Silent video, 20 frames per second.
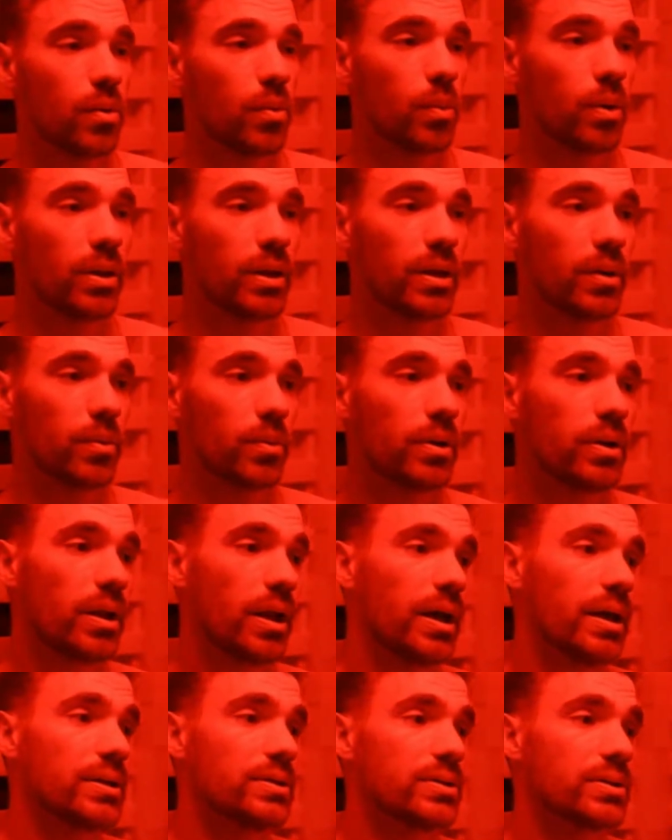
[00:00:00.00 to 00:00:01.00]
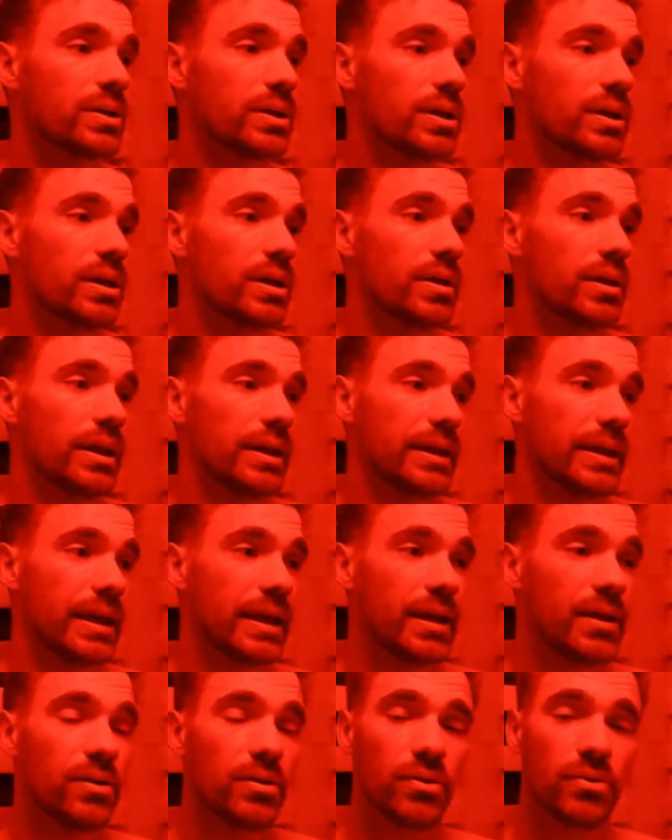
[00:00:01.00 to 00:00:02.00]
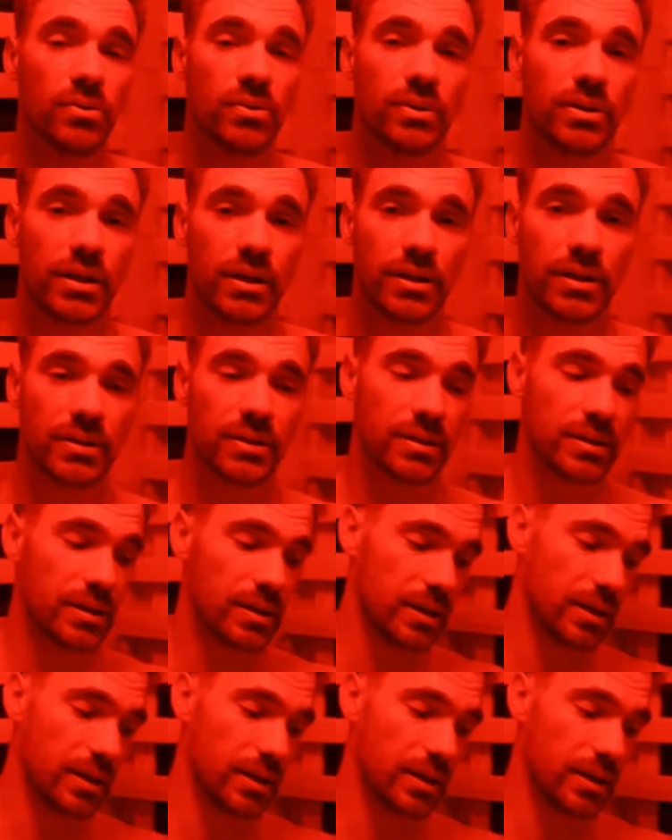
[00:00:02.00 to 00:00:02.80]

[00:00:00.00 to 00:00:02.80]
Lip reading: when they realize they can use this